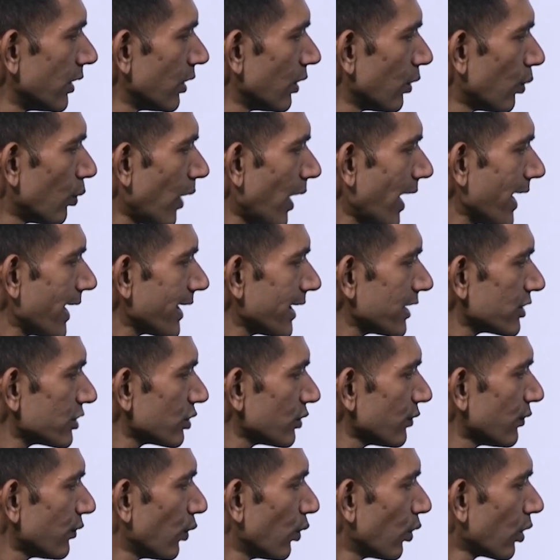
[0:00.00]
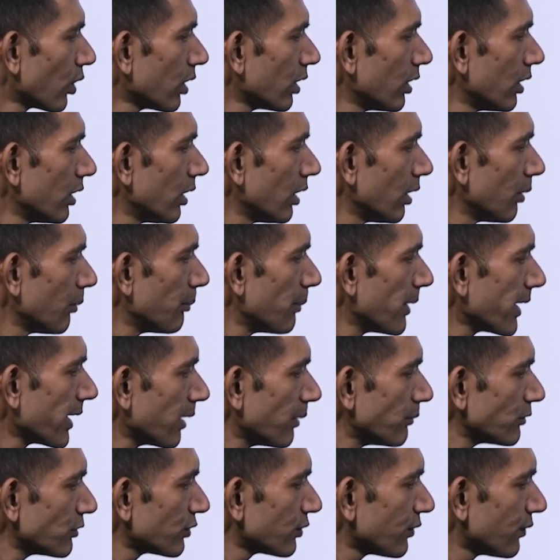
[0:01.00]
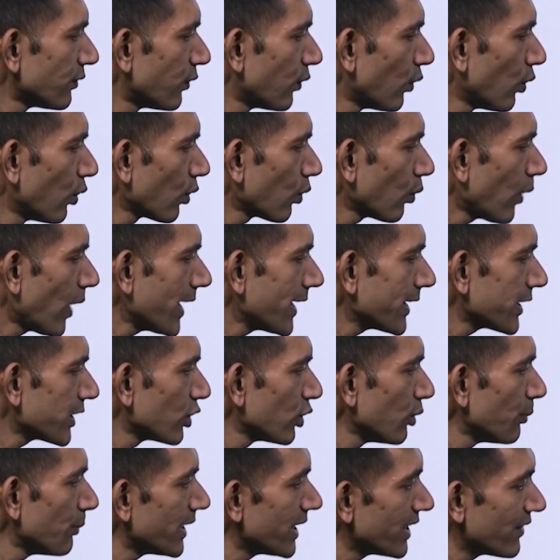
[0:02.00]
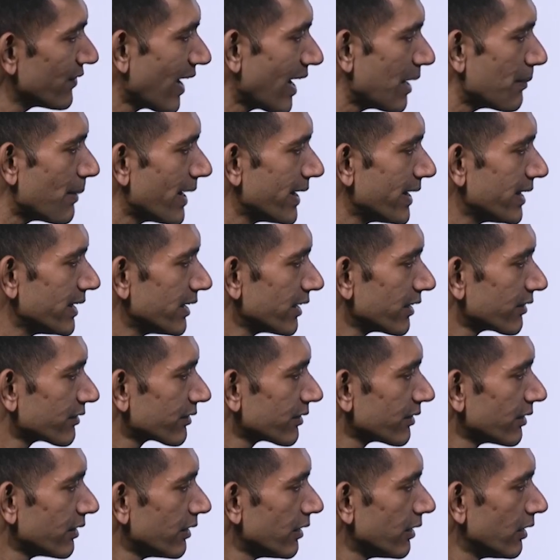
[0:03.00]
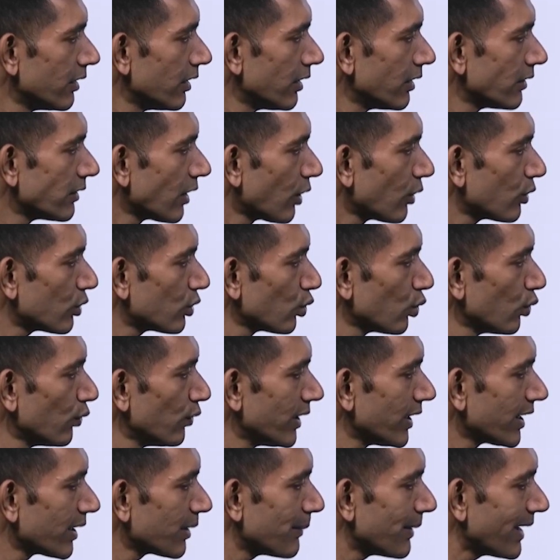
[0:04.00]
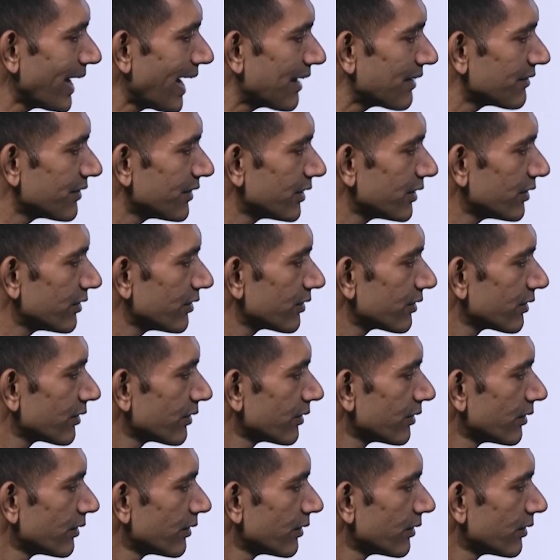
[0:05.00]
Y raised to 4 becomes 4y cube dy by dx. Now 2 will remain as it is.